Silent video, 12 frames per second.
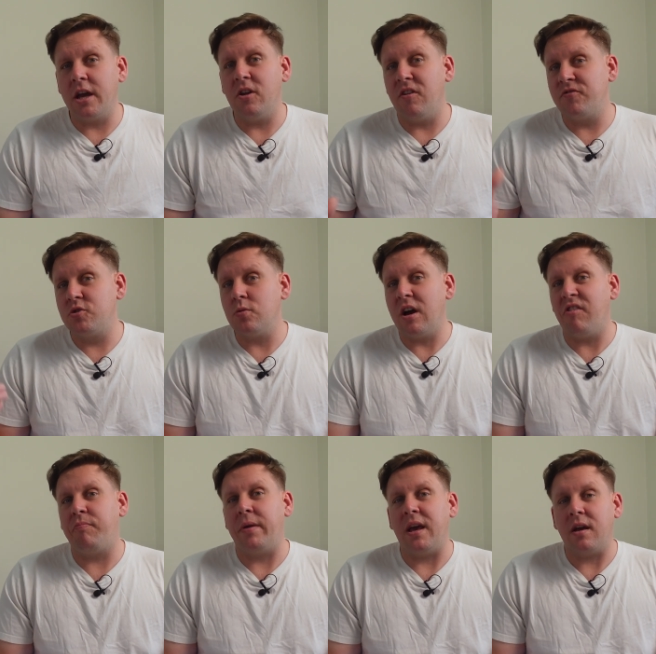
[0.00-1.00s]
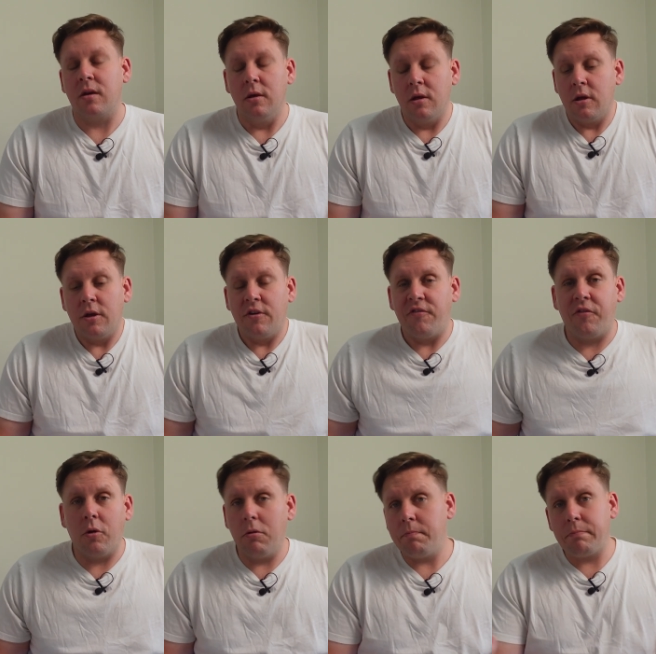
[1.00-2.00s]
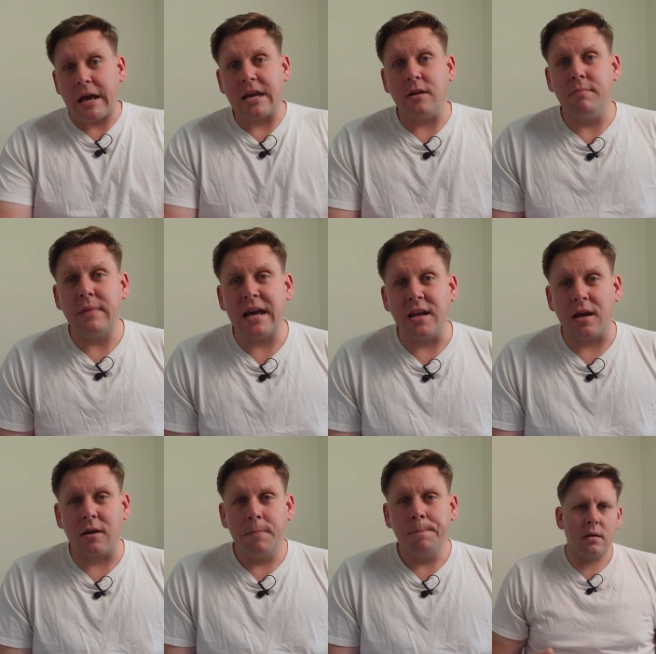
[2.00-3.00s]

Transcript: enough draft pick for Peyton Manning.